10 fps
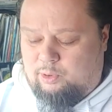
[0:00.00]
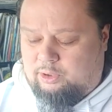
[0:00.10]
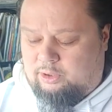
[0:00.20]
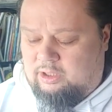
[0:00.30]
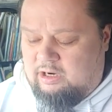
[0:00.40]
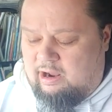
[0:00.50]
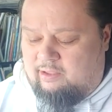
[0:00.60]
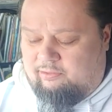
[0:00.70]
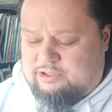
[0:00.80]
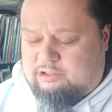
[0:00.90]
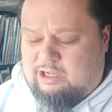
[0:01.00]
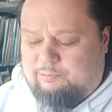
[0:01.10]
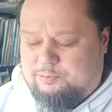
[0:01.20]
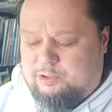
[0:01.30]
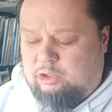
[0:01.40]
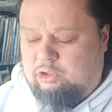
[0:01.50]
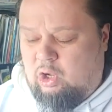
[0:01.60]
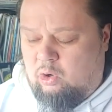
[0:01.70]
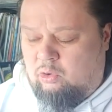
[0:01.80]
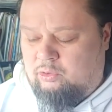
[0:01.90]
Berger, this accomplishment
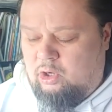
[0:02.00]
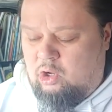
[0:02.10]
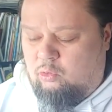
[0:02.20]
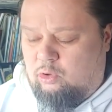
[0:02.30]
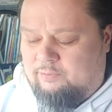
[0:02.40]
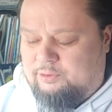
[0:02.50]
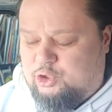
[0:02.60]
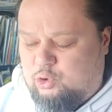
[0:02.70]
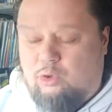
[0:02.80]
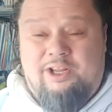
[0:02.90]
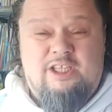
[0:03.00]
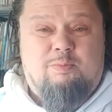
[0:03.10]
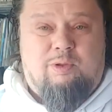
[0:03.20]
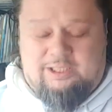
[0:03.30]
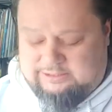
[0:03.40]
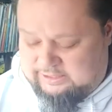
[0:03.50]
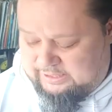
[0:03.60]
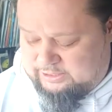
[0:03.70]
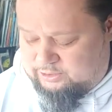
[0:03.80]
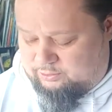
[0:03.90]
alone would have ensured his place in
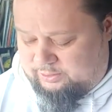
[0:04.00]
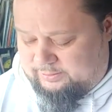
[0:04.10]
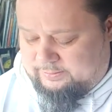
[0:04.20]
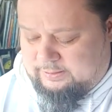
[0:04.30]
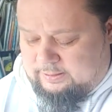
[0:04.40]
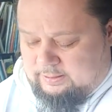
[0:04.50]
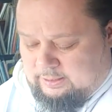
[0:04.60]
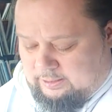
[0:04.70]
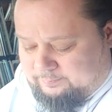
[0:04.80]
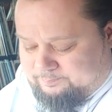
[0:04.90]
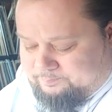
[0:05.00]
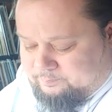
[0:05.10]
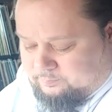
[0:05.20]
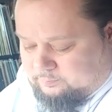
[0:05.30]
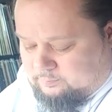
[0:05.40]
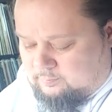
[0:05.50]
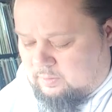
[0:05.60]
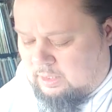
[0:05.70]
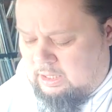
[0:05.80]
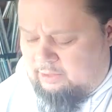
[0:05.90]
history.
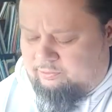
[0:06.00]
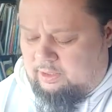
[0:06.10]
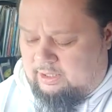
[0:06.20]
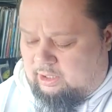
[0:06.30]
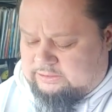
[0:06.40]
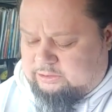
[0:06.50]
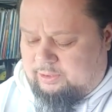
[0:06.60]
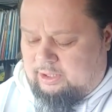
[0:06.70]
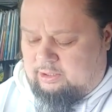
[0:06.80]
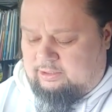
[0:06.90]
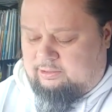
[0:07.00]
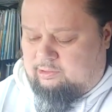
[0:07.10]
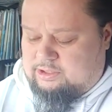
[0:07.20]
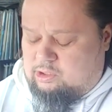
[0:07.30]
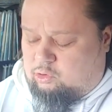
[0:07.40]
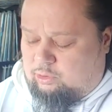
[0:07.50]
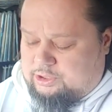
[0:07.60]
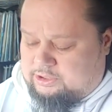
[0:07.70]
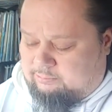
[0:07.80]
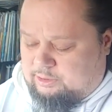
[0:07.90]
And also here, there is no
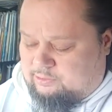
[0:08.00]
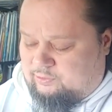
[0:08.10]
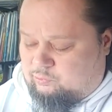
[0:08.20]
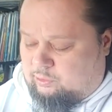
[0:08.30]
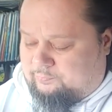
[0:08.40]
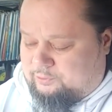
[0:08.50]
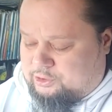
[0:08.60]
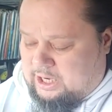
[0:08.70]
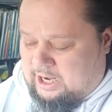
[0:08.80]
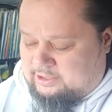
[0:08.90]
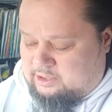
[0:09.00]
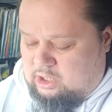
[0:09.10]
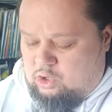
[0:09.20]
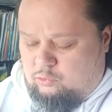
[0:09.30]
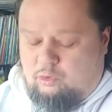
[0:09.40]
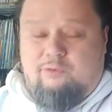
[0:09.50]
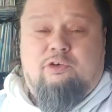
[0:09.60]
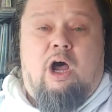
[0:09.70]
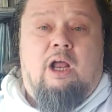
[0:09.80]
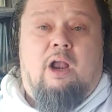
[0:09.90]
question that much of this wonderful jazz would have
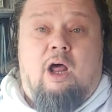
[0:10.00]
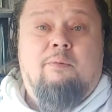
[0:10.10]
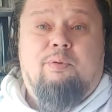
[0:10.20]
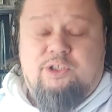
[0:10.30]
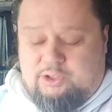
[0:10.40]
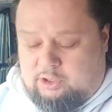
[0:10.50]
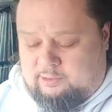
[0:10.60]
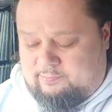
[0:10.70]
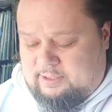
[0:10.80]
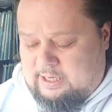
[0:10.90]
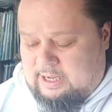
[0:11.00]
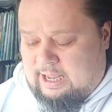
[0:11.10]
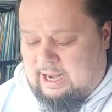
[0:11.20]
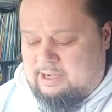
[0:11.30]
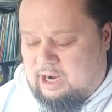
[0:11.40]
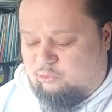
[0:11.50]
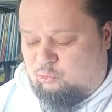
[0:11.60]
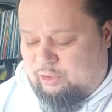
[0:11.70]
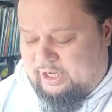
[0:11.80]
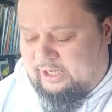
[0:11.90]
gone unpreserved had not
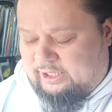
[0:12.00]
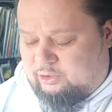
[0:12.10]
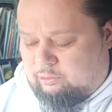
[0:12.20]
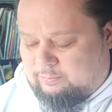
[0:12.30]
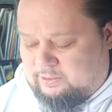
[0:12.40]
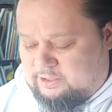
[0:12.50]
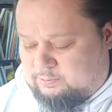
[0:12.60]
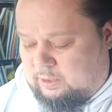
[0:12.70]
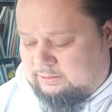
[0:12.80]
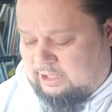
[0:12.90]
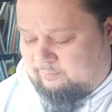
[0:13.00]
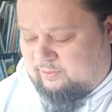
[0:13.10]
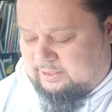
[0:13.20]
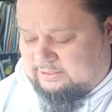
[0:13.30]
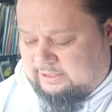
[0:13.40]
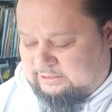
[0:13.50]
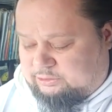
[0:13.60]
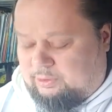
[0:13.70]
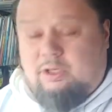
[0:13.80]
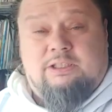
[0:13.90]
Rieck interrupted his small-time 52nd
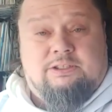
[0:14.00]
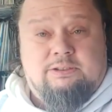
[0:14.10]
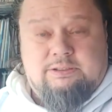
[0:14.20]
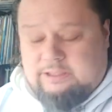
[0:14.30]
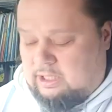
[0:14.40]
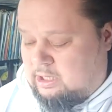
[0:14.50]
Street hustles